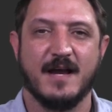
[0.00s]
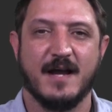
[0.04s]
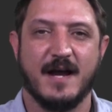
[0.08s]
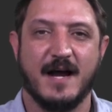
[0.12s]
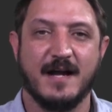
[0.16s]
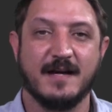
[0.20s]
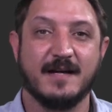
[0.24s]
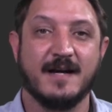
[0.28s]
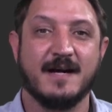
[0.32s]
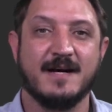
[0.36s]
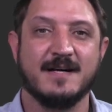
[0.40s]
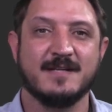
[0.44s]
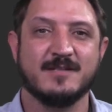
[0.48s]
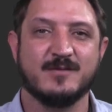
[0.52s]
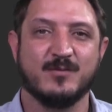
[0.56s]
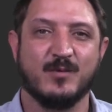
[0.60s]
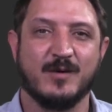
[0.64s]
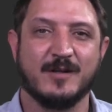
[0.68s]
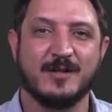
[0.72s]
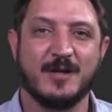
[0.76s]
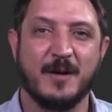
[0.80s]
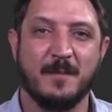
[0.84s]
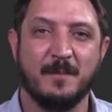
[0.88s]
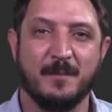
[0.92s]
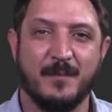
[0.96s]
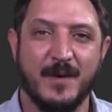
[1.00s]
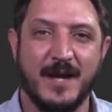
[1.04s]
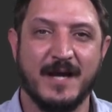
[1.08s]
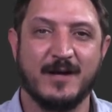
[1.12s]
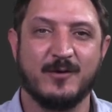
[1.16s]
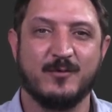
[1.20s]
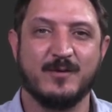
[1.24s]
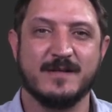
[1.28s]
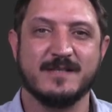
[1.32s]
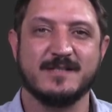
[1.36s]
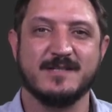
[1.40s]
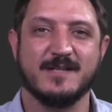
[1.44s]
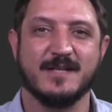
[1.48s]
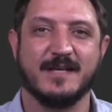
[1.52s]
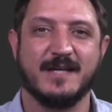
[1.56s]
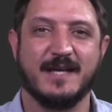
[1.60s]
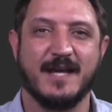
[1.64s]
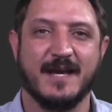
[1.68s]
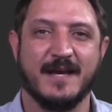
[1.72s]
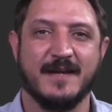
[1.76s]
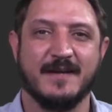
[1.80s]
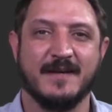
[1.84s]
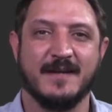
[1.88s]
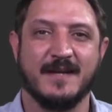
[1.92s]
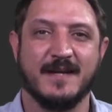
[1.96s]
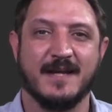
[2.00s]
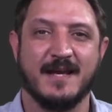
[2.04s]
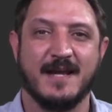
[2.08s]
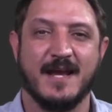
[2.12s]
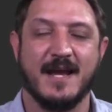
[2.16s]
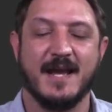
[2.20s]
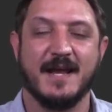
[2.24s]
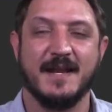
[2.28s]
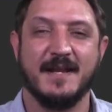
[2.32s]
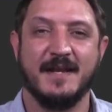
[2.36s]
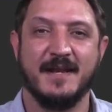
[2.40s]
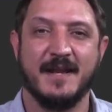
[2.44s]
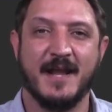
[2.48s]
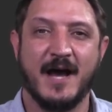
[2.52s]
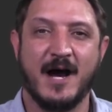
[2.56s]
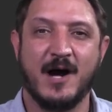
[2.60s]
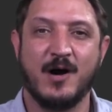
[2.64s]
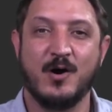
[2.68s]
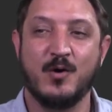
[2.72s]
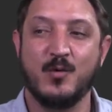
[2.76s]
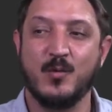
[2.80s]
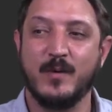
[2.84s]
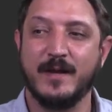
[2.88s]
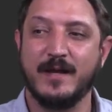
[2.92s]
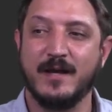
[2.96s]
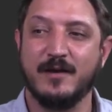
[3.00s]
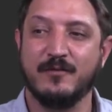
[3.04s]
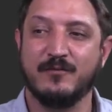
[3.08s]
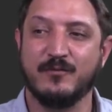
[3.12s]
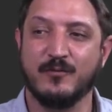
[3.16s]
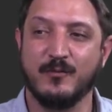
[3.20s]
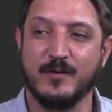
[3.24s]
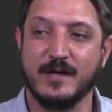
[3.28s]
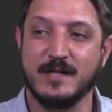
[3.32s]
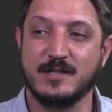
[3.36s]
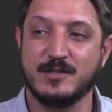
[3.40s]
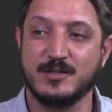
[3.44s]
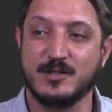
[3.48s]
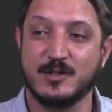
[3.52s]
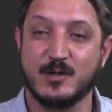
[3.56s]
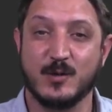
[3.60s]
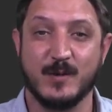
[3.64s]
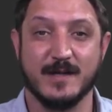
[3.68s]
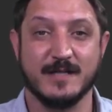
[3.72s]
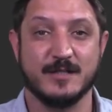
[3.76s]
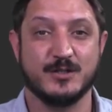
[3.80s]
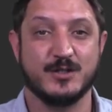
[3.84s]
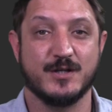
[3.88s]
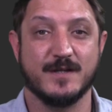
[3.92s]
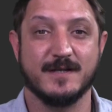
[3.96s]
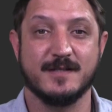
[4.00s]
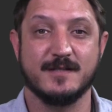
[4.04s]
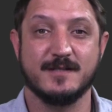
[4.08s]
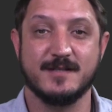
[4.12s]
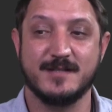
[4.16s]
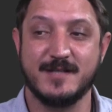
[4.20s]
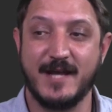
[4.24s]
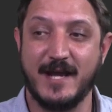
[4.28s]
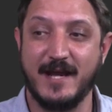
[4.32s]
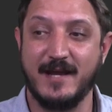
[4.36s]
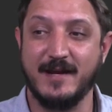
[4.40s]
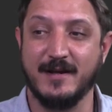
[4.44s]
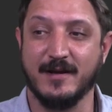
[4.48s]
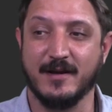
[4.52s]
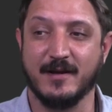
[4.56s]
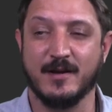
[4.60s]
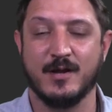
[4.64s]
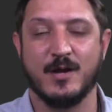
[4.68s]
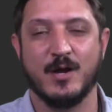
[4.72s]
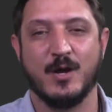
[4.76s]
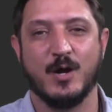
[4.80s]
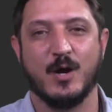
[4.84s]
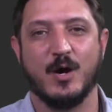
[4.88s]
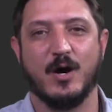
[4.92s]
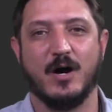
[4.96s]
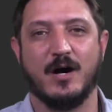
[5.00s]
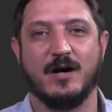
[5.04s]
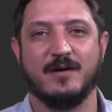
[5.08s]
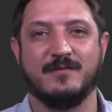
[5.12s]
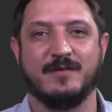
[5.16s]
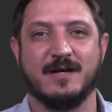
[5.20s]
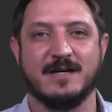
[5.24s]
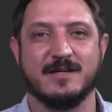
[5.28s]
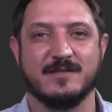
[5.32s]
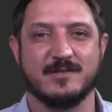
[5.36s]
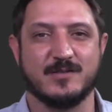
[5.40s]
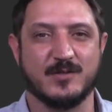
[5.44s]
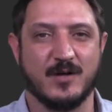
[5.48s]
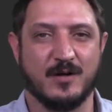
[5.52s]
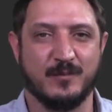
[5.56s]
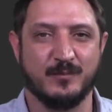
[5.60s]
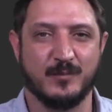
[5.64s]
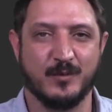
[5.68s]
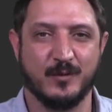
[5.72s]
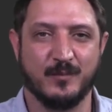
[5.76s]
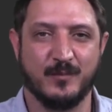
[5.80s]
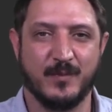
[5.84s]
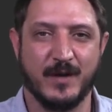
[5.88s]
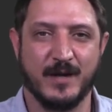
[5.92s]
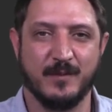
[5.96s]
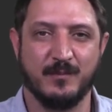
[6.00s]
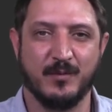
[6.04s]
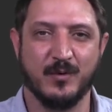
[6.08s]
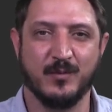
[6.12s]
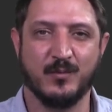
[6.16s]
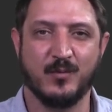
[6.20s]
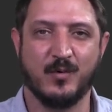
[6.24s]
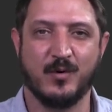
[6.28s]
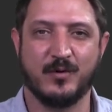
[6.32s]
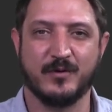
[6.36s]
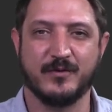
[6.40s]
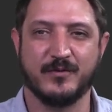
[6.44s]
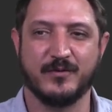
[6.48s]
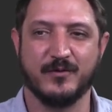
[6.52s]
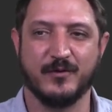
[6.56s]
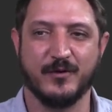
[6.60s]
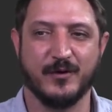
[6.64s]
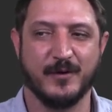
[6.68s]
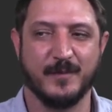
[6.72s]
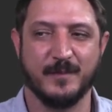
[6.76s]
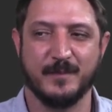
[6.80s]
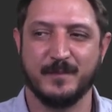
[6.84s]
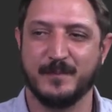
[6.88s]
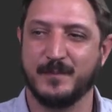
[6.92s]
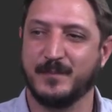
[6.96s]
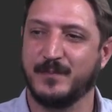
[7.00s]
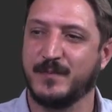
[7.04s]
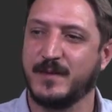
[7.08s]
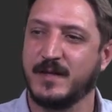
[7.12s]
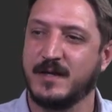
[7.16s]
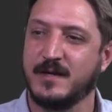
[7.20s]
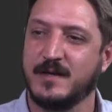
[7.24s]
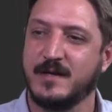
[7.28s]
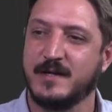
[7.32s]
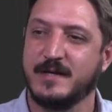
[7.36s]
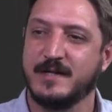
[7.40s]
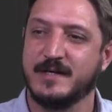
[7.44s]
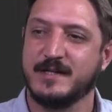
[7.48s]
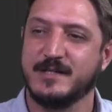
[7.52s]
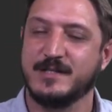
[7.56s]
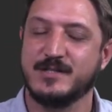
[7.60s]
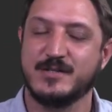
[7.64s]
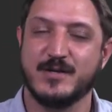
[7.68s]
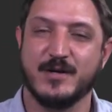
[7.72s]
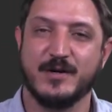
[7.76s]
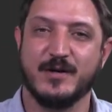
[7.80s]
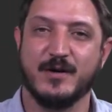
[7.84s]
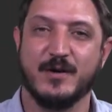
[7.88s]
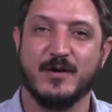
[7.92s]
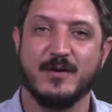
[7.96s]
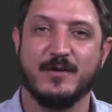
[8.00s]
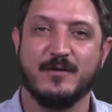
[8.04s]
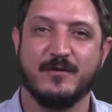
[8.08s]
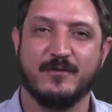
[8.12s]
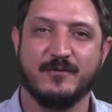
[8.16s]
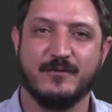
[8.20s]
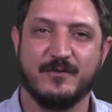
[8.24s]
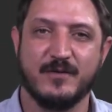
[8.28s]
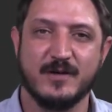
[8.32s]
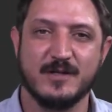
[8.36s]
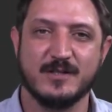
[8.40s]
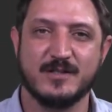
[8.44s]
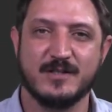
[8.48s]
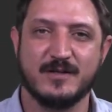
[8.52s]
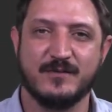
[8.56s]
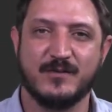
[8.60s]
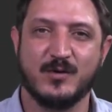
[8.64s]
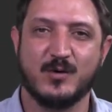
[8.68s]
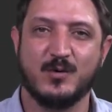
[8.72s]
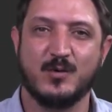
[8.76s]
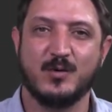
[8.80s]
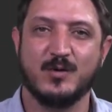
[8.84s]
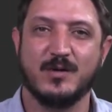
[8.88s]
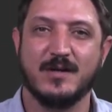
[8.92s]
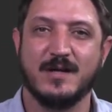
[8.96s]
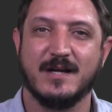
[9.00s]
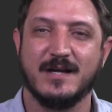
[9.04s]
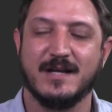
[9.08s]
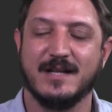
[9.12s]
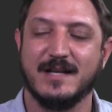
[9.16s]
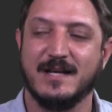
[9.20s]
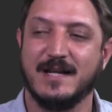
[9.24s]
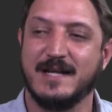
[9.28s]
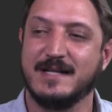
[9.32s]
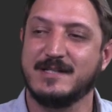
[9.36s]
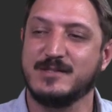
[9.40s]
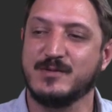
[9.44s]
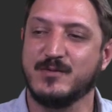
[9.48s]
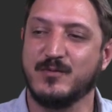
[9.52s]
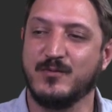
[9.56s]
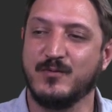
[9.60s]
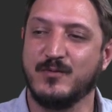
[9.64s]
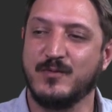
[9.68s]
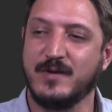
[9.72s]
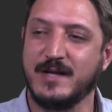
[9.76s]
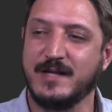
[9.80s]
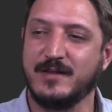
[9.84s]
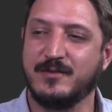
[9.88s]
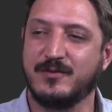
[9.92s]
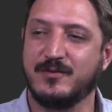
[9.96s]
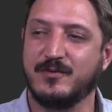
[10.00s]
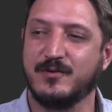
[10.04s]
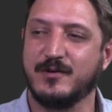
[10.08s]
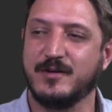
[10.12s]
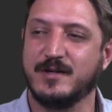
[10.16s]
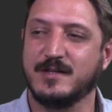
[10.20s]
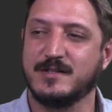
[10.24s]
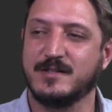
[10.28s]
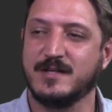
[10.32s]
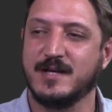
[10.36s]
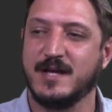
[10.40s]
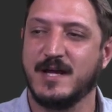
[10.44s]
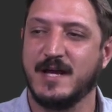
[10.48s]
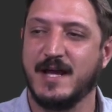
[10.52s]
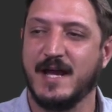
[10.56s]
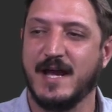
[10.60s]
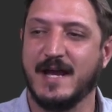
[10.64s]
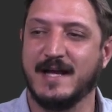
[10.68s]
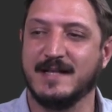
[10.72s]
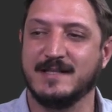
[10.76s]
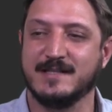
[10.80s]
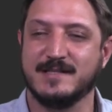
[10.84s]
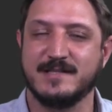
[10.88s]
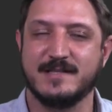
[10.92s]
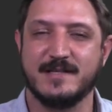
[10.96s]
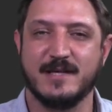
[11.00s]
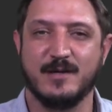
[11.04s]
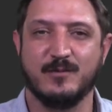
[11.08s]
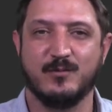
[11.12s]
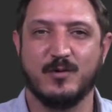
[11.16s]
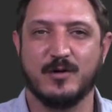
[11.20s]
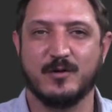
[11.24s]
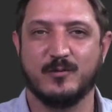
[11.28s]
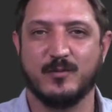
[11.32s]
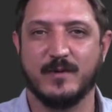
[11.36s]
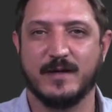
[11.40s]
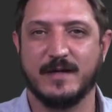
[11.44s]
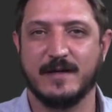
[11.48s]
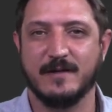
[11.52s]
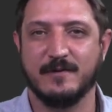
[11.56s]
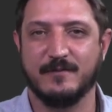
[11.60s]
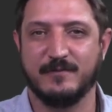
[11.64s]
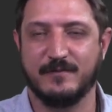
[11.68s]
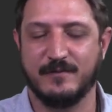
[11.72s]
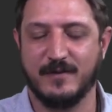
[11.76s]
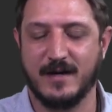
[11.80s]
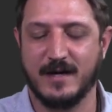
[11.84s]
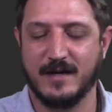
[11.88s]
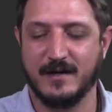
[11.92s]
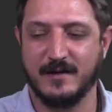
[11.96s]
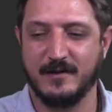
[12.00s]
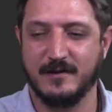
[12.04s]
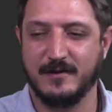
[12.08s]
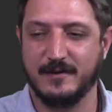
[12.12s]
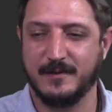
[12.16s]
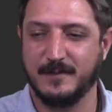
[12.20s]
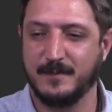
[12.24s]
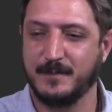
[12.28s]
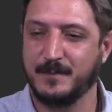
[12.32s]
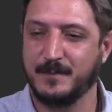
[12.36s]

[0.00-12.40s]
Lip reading: Hi guys, welcome back once again. Now we have reached question 10 of our sample paper walkthrough. So first of all, let's read through it and see what we can find.